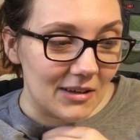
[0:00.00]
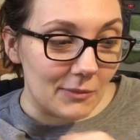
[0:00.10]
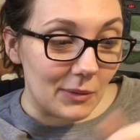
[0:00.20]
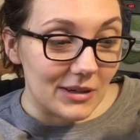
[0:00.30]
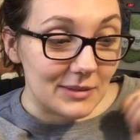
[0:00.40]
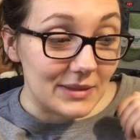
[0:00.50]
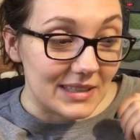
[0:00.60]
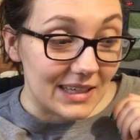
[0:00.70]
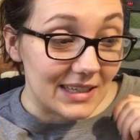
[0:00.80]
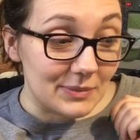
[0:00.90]
my washing
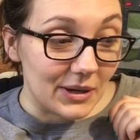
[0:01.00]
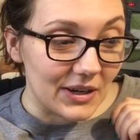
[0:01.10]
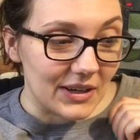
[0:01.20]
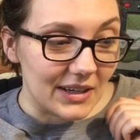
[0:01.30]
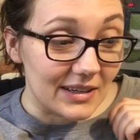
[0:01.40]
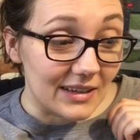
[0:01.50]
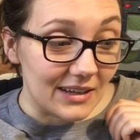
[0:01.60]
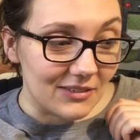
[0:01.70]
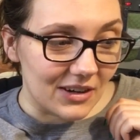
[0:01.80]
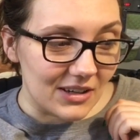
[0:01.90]
machine is broken and
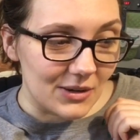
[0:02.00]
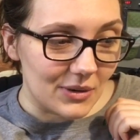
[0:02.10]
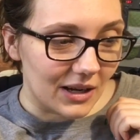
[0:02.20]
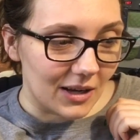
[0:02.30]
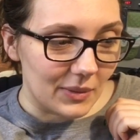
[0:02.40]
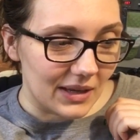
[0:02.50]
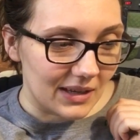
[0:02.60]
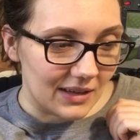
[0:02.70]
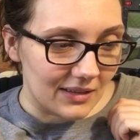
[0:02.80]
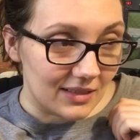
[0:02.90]
I've got a new one
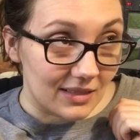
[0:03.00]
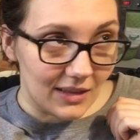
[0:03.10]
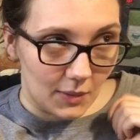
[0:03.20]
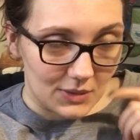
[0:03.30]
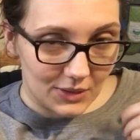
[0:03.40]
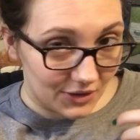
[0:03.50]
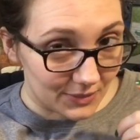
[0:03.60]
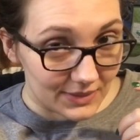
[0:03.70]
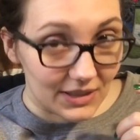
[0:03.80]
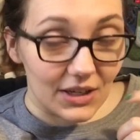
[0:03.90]
coming in between
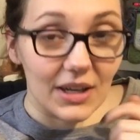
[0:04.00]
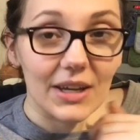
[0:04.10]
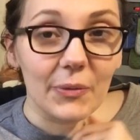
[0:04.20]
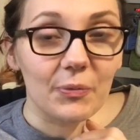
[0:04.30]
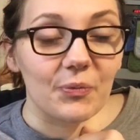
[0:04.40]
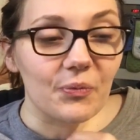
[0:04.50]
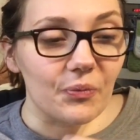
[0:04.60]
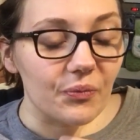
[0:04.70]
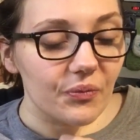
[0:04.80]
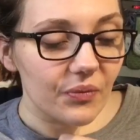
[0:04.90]
Christmas and New Year.
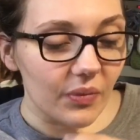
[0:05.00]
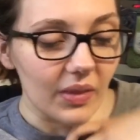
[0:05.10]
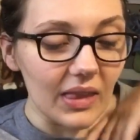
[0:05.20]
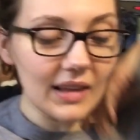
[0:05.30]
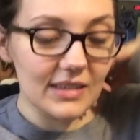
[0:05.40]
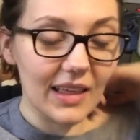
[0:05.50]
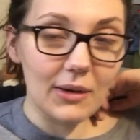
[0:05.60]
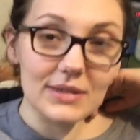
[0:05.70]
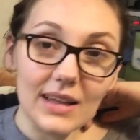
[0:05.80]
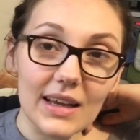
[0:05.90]
So
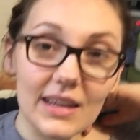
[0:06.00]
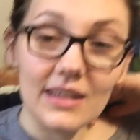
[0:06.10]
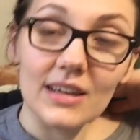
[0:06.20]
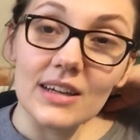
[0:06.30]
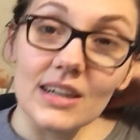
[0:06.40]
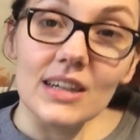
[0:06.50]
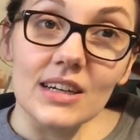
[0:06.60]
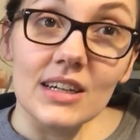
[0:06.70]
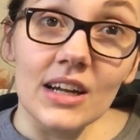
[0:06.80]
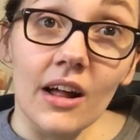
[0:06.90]
that was like
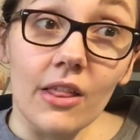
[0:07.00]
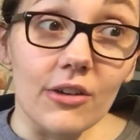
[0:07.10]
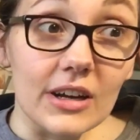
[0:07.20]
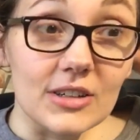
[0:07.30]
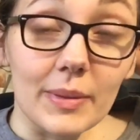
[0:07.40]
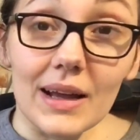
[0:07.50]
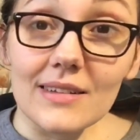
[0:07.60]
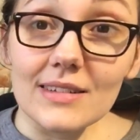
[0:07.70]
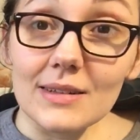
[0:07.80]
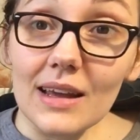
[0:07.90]
300
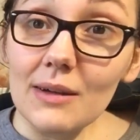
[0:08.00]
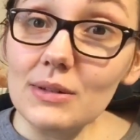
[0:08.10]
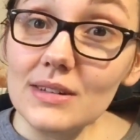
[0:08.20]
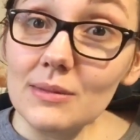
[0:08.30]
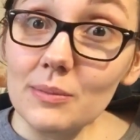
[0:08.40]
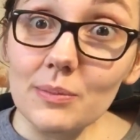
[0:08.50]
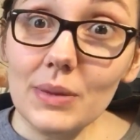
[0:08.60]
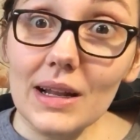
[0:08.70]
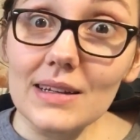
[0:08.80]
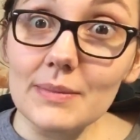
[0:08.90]
pounds that I wasn't
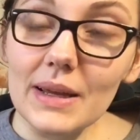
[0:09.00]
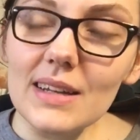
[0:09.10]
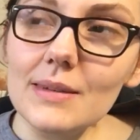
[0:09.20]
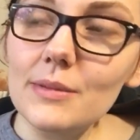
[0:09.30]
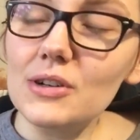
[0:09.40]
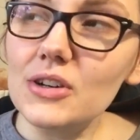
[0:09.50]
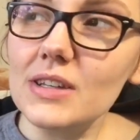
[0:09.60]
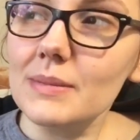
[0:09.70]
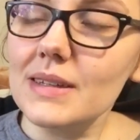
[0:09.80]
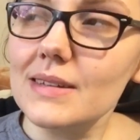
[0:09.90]
planning to spend before
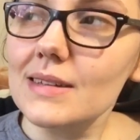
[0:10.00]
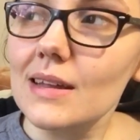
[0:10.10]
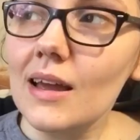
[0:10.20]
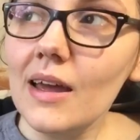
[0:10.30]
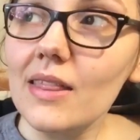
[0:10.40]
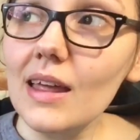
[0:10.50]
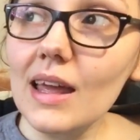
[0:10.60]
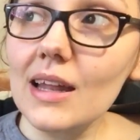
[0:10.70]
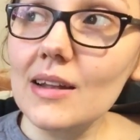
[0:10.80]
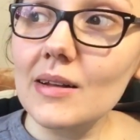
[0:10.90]
Christmas.
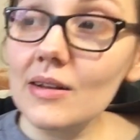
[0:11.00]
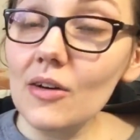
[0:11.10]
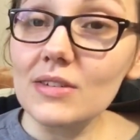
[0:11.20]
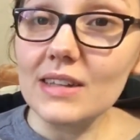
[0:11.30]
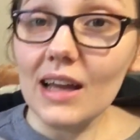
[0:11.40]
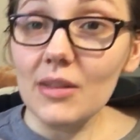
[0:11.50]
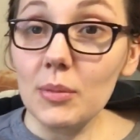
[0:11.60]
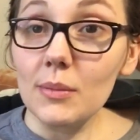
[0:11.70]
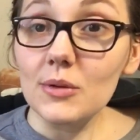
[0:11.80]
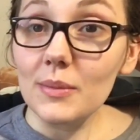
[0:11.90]
Then obviously I had the
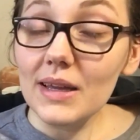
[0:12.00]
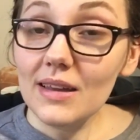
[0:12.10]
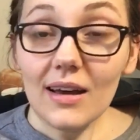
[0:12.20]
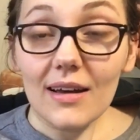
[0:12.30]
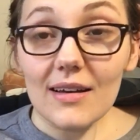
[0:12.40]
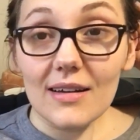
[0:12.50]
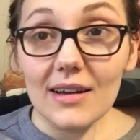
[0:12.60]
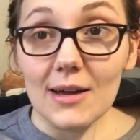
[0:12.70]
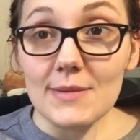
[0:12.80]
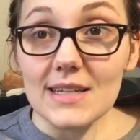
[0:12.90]
problems with my
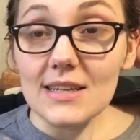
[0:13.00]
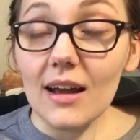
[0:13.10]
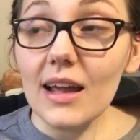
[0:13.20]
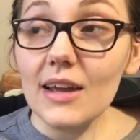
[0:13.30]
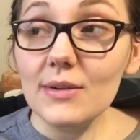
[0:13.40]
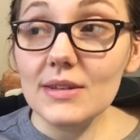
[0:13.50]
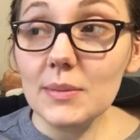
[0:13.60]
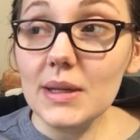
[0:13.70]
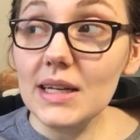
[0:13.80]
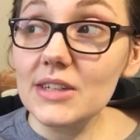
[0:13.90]
car and my tyre was
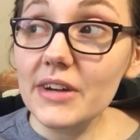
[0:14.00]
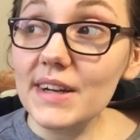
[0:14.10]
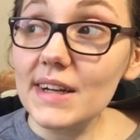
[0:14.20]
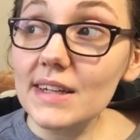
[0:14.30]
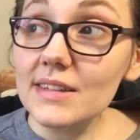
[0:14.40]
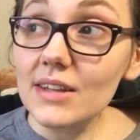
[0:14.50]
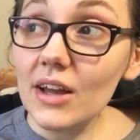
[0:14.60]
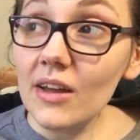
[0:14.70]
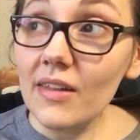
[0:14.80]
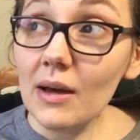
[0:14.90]
completely shredded
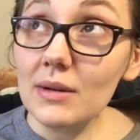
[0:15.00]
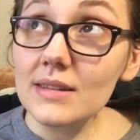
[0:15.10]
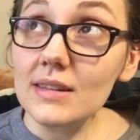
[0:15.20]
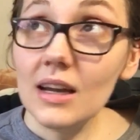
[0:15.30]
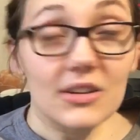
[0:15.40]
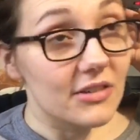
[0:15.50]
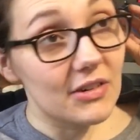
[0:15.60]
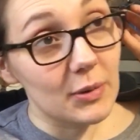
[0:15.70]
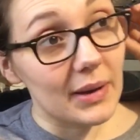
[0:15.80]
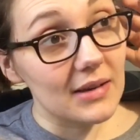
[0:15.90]
so that was
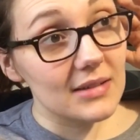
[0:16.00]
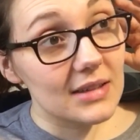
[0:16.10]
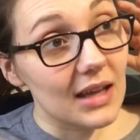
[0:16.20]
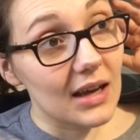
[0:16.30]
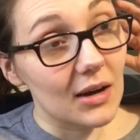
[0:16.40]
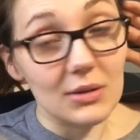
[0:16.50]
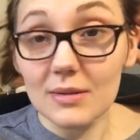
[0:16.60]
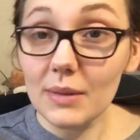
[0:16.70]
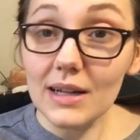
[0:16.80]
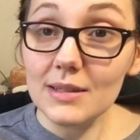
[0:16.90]
150 pounds that I
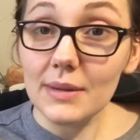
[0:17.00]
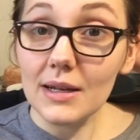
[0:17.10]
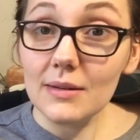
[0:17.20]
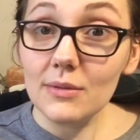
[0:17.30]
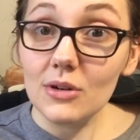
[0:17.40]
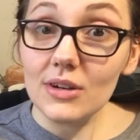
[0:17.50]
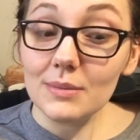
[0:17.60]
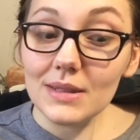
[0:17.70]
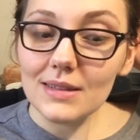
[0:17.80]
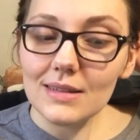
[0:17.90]
wasn't planning to spend before
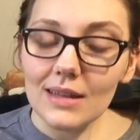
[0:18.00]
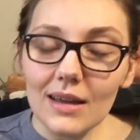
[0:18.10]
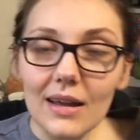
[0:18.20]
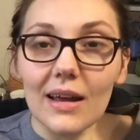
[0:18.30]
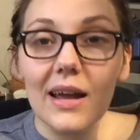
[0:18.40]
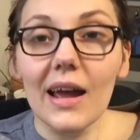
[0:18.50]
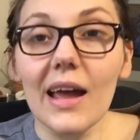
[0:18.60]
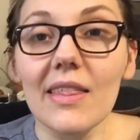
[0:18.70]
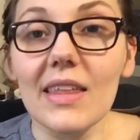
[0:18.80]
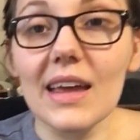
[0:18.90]
Christmas.
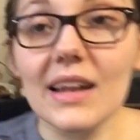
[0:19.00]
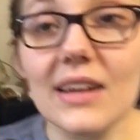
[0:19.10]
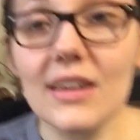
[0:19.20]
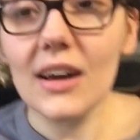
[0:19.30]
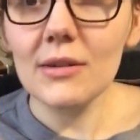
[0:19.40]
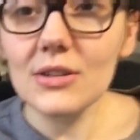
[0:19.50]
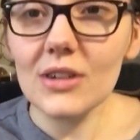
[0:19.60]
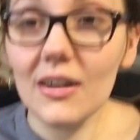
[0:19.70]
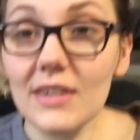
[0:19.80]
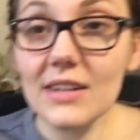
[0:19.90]
And then I was
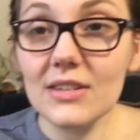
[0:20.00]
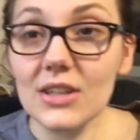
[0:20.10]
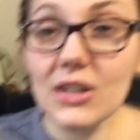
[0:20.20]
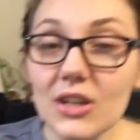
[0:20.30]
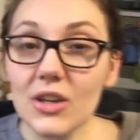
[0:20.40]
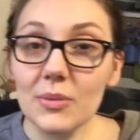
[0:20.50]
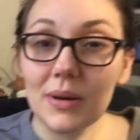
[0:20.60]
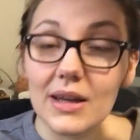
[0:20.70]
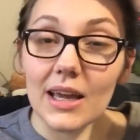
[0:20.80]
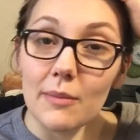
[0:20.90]
driving to
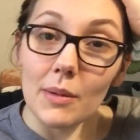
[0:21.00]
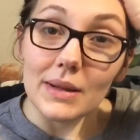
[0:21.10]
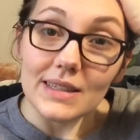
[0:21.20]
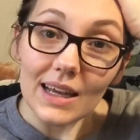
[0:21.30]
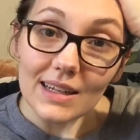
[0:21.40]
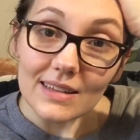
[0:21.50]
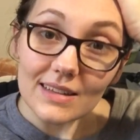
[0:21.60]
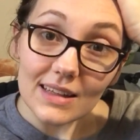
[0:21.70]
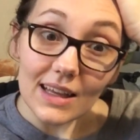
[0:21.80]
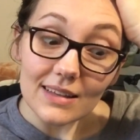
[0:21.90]
my mum and
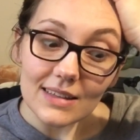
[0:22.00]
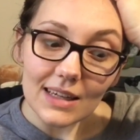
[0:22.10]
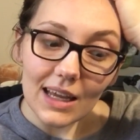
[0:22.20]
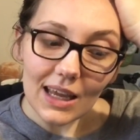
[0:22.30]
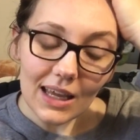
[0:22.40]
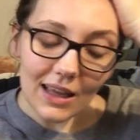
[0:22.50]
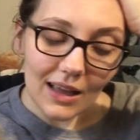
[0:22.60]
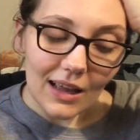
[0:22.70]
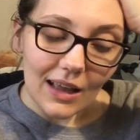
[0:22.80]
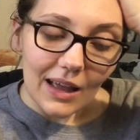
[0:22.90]
dad's yesterday
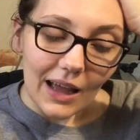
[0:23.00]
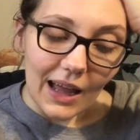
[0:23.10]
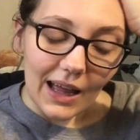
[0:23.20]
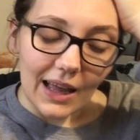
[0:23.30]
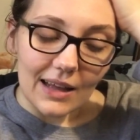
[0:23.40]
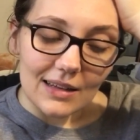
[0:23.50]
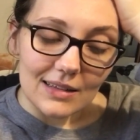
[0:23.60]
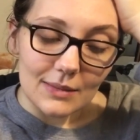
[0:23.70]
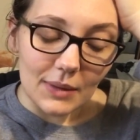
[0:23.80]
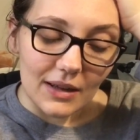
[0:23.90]

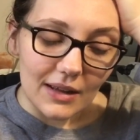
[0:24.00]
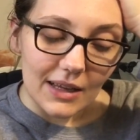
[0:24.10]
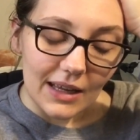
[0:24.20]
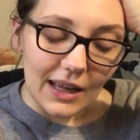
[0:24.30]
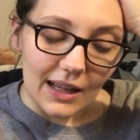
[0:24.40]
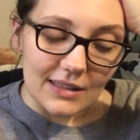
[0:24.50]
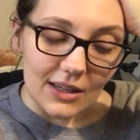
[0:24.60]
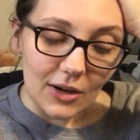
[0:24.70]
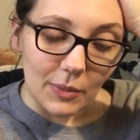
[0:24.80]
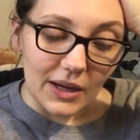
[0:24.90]
and my
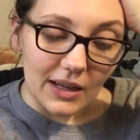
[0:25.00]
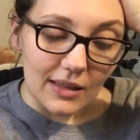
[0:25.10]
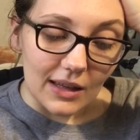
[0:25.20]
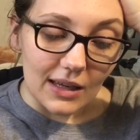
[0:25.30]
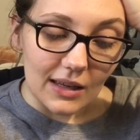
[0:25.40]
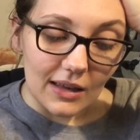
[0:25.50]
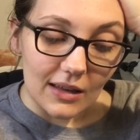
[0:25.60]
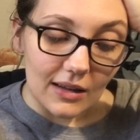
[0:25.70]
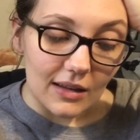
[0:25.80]
anti-lock brake thing